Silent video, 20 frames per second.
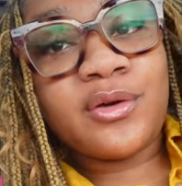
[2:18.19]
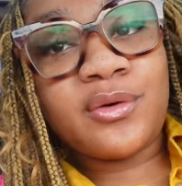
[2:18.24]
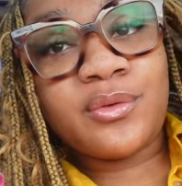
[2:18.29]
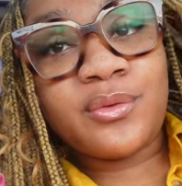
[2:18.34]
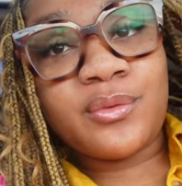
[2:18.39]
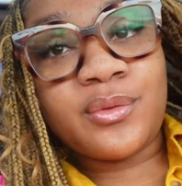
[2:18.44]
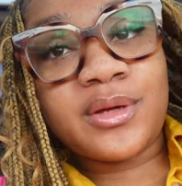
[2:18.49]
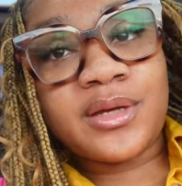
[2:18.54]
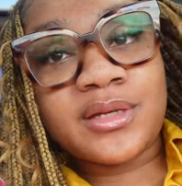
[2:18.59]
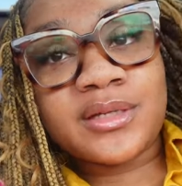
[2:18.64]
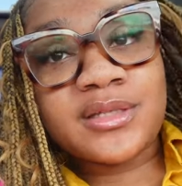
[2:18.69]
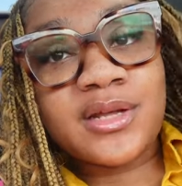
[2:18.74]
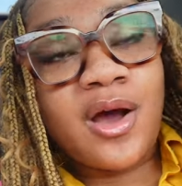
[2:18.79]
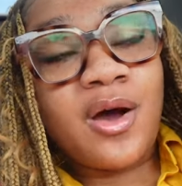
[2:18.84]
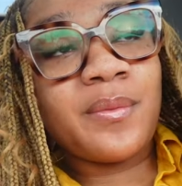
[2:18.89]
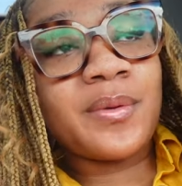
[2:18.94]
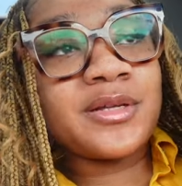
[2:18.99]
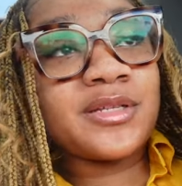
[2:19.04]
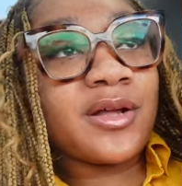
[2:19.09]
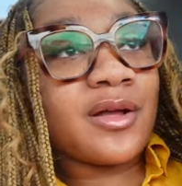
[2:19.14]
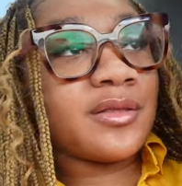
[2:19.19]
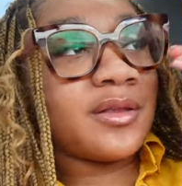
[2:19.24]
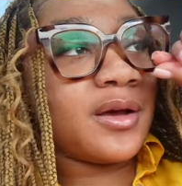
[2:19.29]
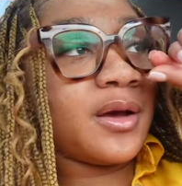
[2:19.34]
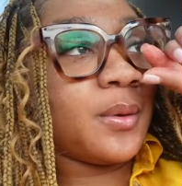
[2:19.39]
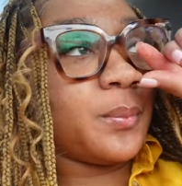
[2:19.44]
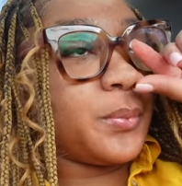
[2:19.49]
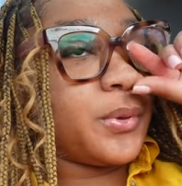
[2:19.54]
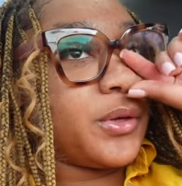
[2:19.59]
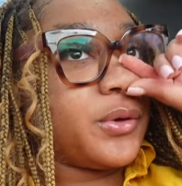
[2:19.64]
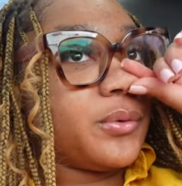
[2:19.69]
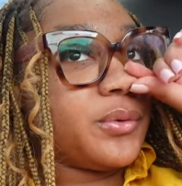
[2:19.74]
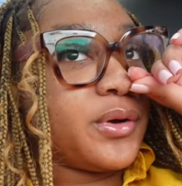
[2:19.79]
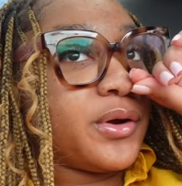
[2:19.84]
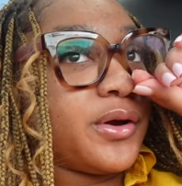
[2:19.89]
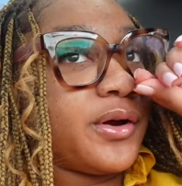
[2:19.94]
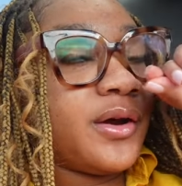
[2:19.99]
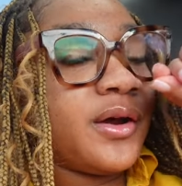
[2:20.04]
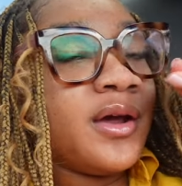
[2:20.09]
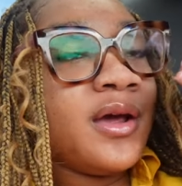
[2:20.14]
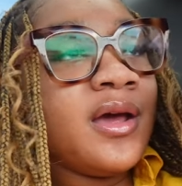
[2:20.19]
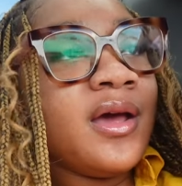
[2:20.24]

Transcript: who is always on the computer.